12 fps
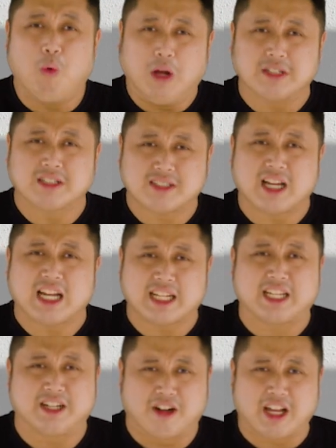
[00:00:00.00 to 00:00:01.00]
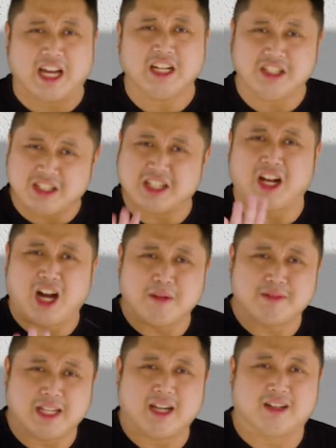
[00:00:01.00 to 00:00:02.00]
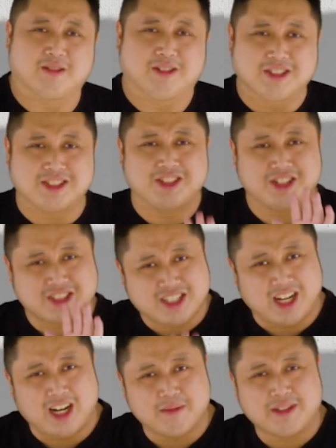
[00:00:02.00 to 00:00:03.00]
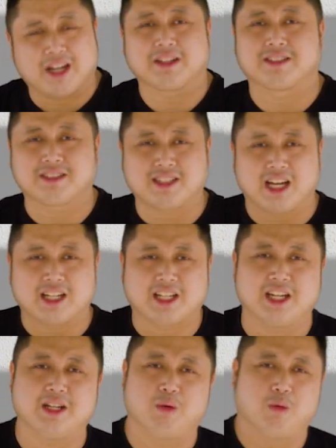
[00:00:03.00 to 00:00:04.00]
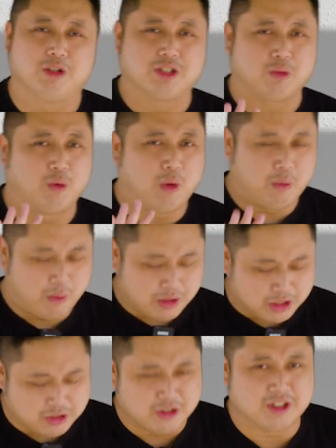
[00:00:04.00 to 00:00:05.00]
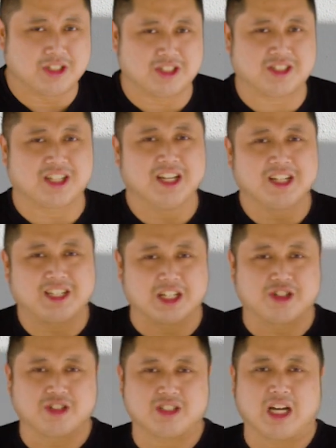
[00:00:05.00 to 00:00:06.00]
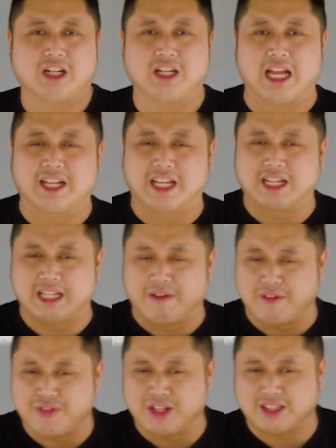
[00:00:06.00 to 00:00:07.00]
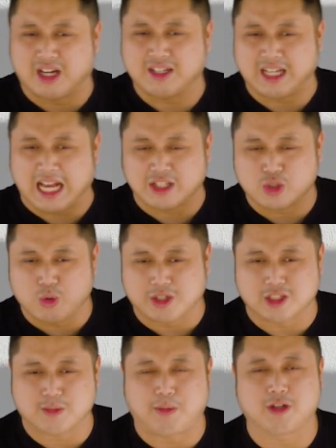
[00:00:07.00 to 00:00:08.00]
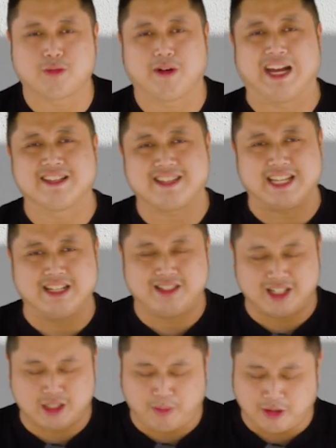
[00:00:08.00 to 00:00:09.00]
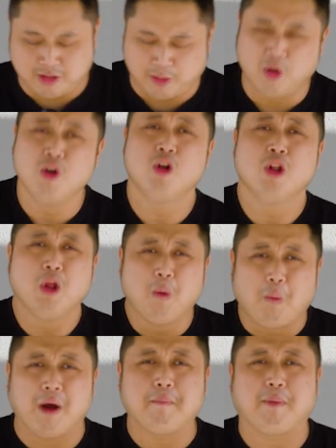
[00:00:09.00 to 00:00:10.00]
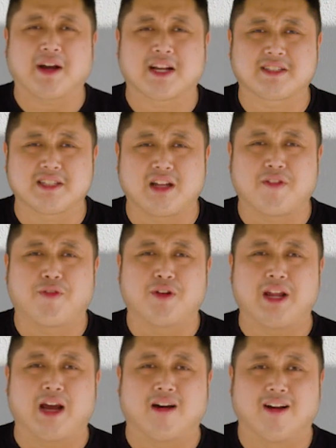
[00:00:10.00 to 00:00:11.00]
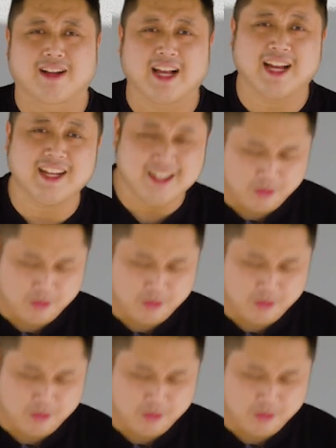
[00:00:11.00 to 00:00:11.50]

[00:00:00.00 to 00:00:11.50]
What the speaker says: It's a starter kit, okay? Calm down, just calm down. It's a starter kit. What we want to do is just get you started and get everything done as quick as possible, as easy as possible. One bucket's enough for now, okay?